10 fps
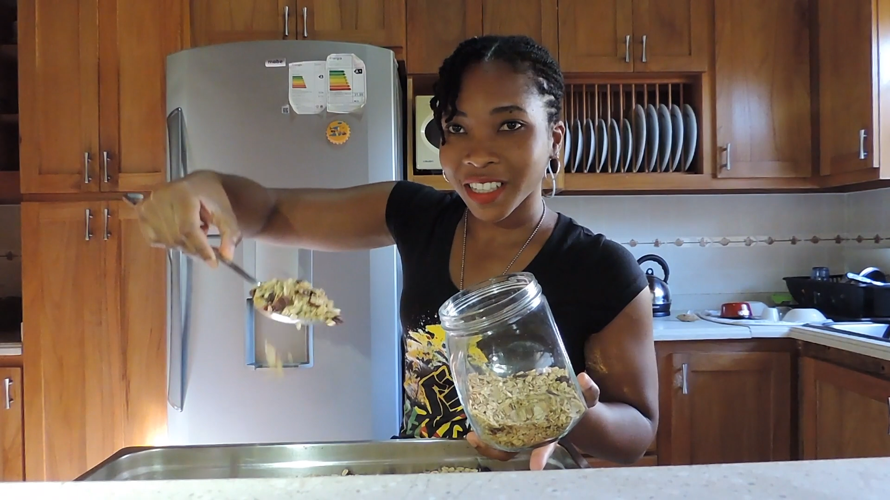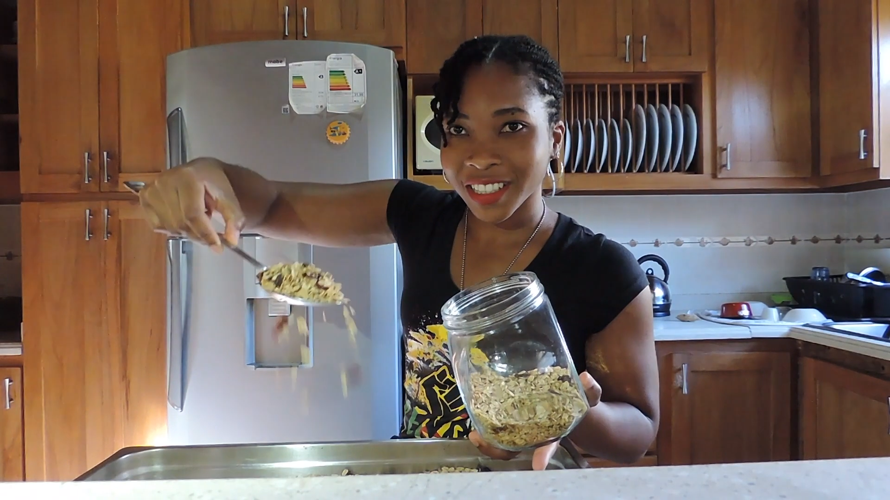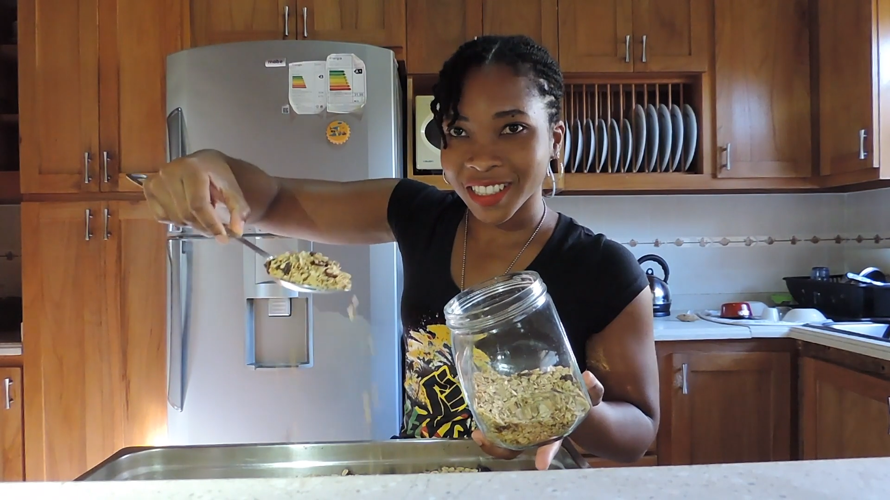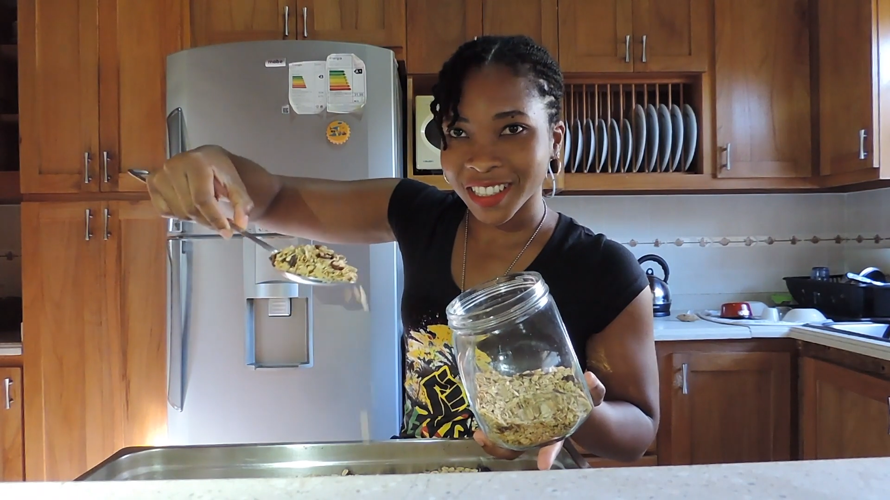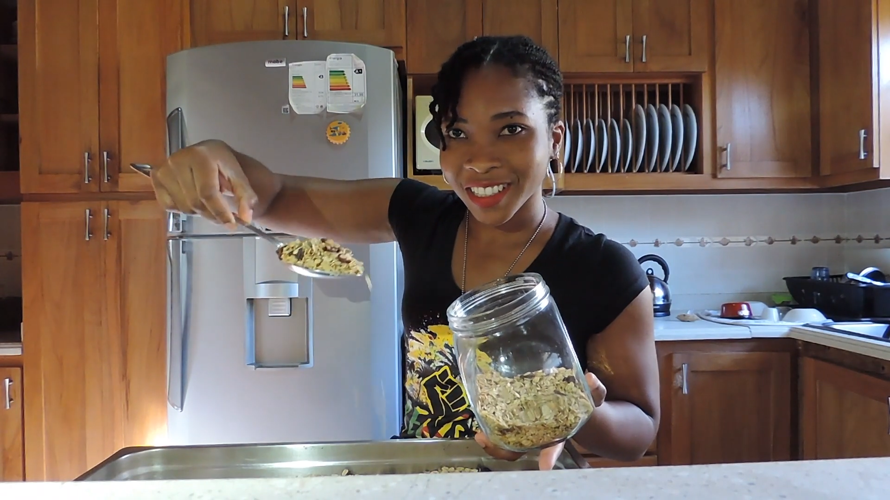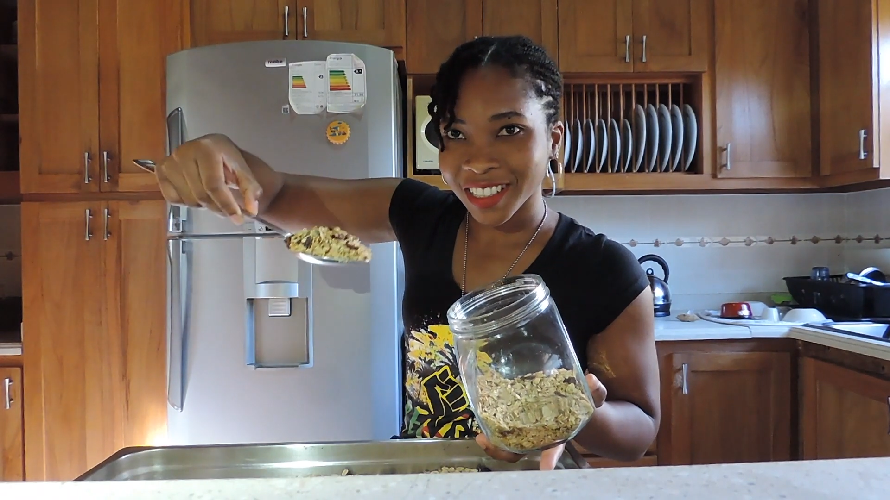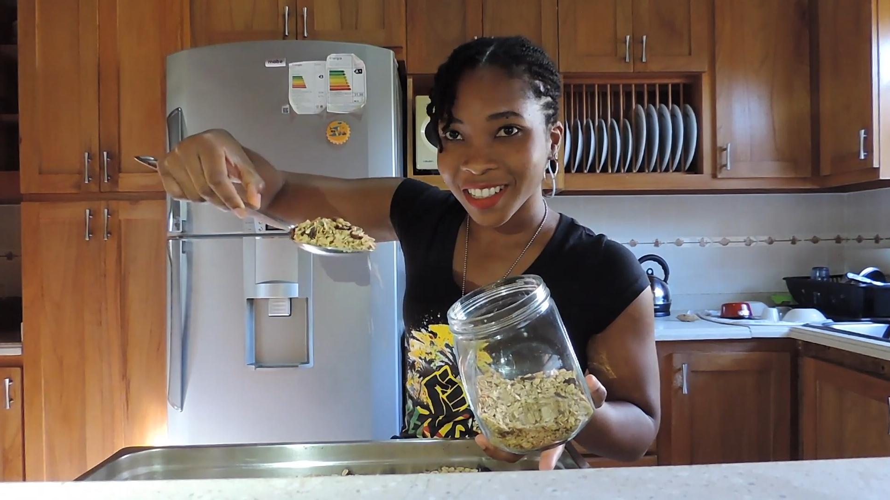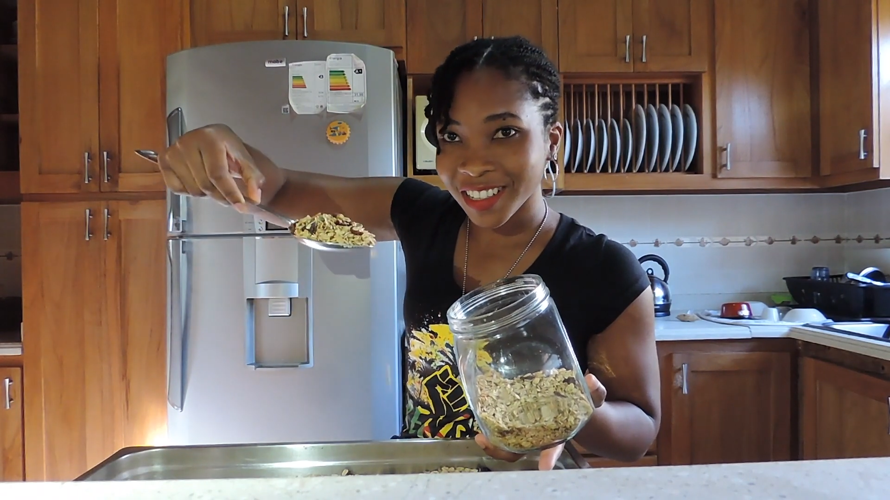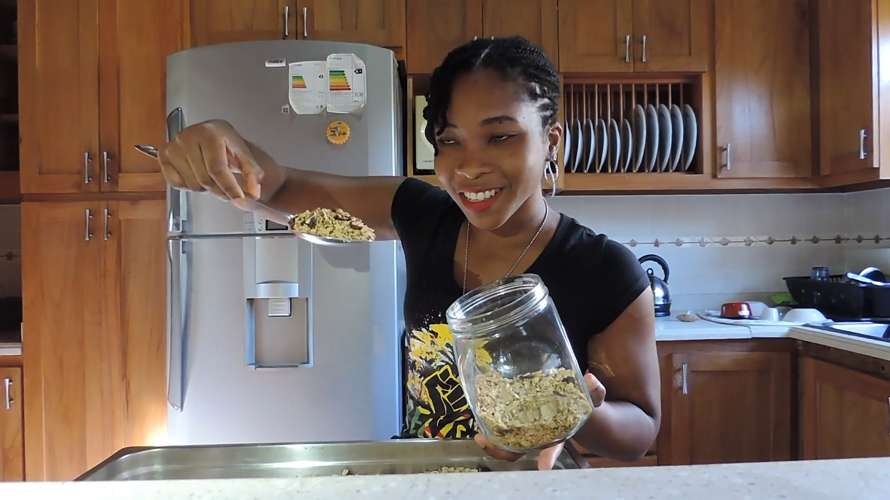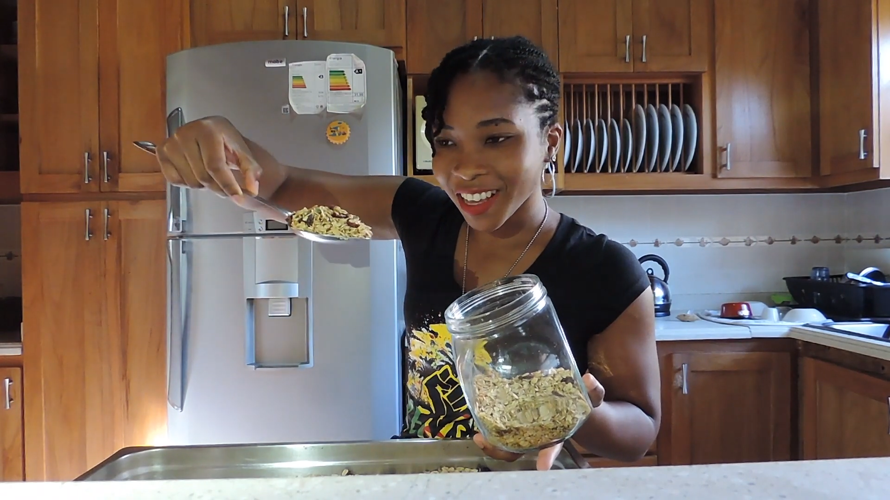this.
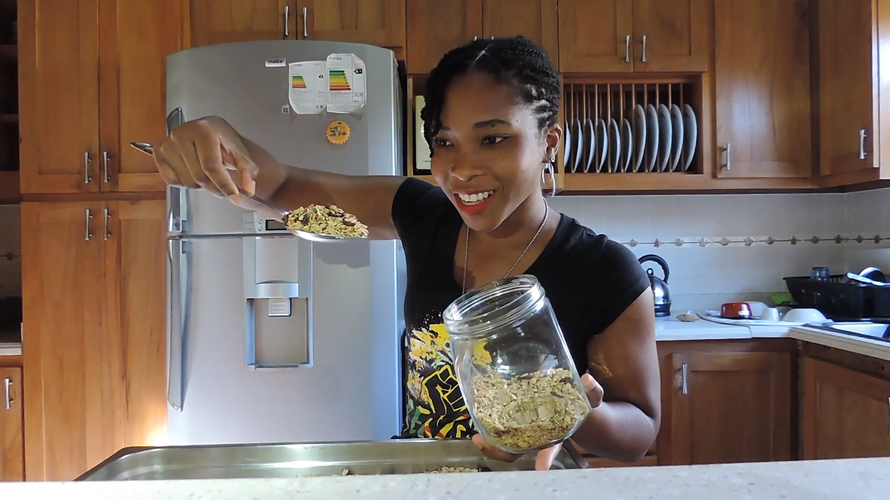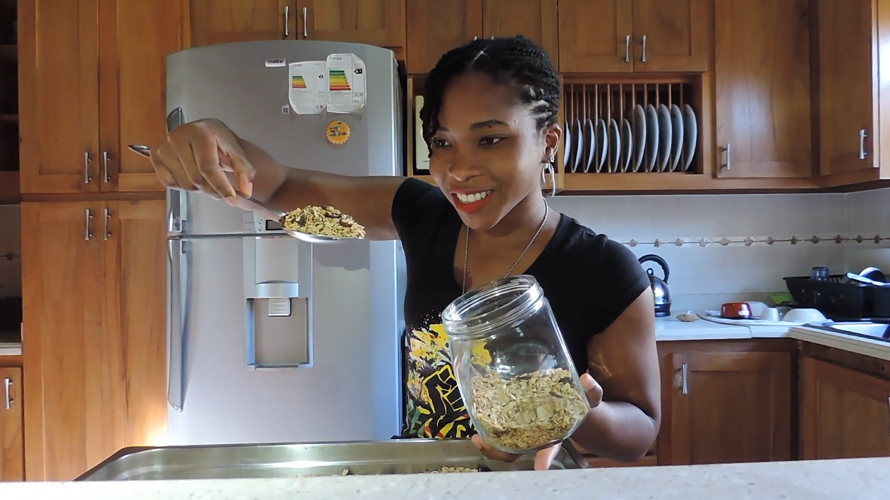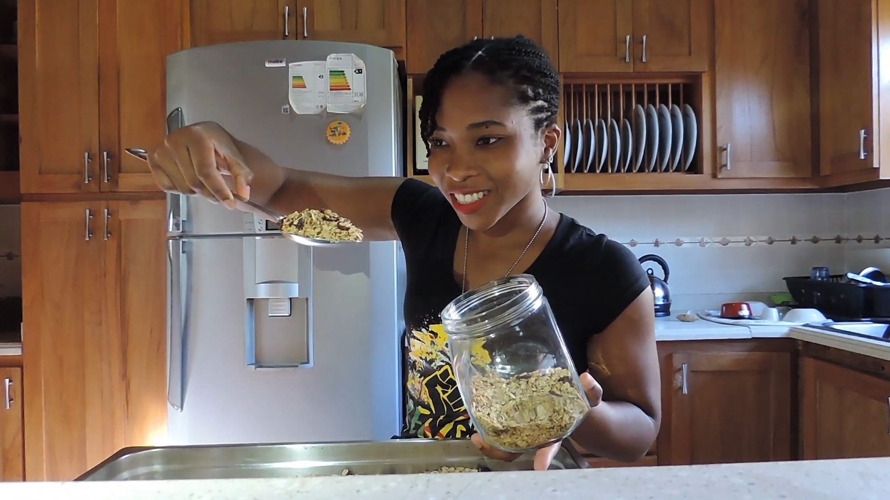Look at